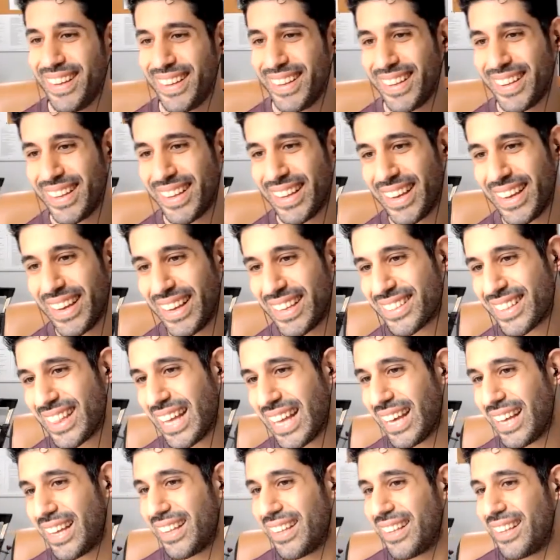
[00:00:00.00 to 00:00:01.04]

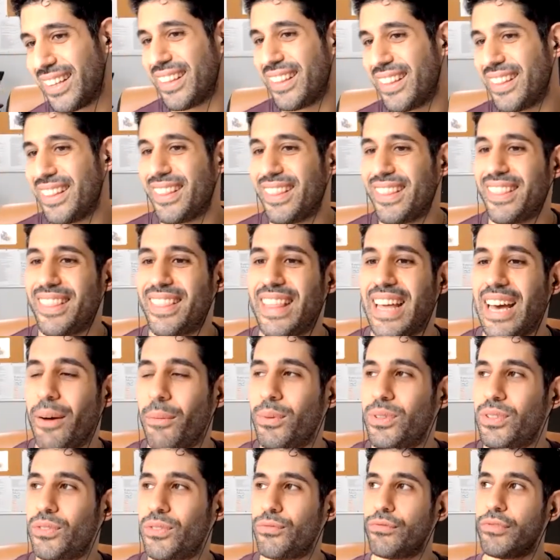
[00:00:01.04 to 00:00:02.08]
That
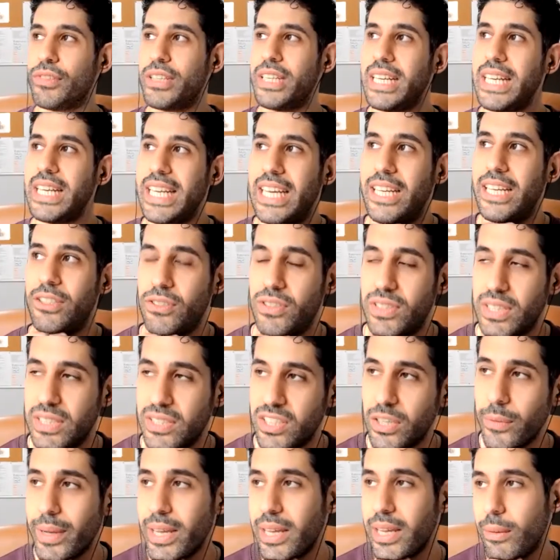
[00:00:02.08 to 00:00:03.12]
was really interesting.
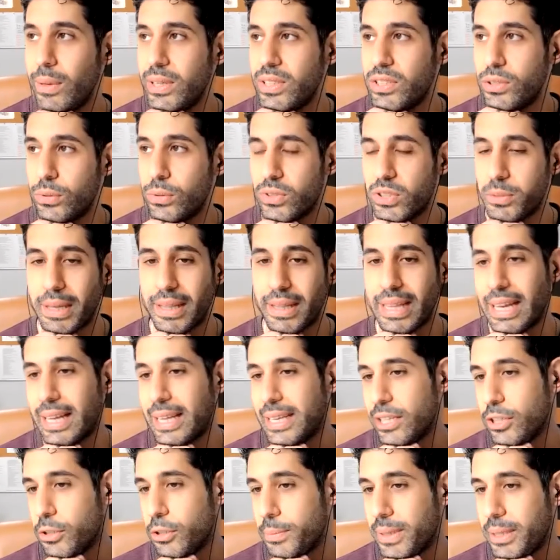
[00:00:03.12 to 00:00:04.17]
So we talked about that a
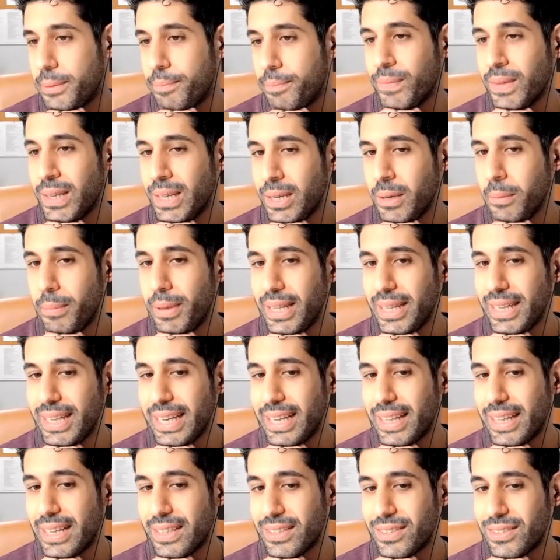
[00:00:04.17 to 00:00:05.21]
little bit, but
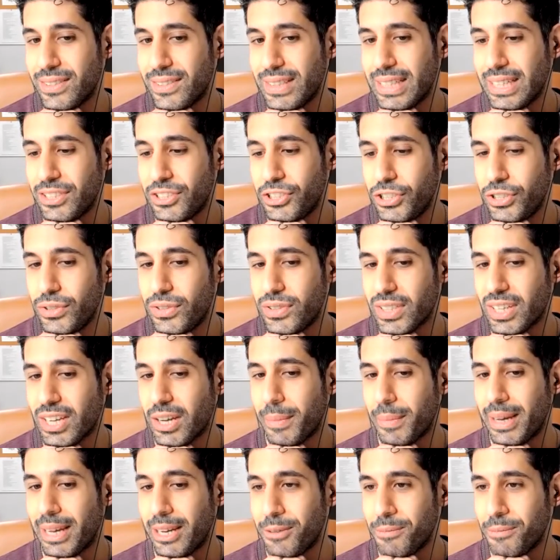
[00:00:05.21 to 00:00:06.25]
that's due to
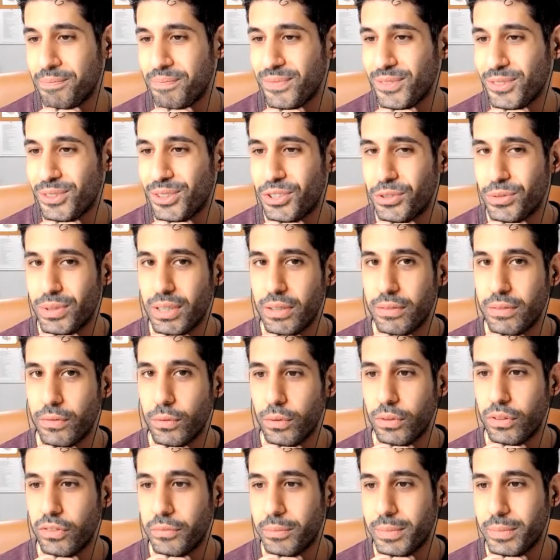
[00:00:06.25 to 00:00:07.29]
come out on the
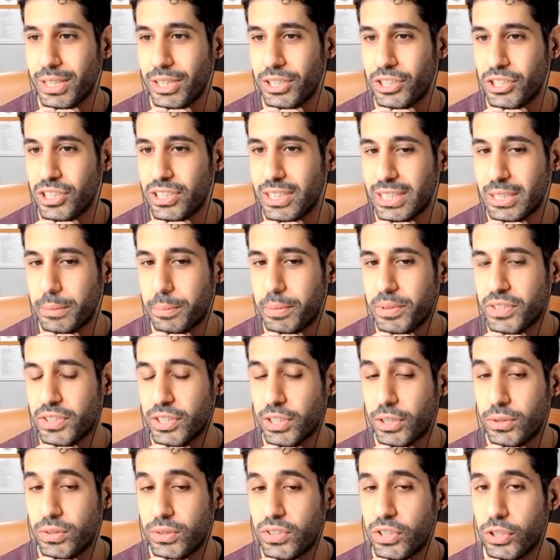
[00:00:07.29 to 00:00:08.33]
24th of March,
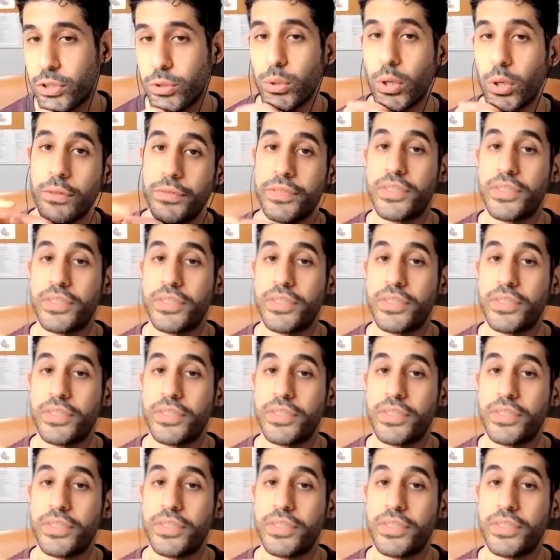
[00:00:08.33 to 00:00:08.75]
episode 2 of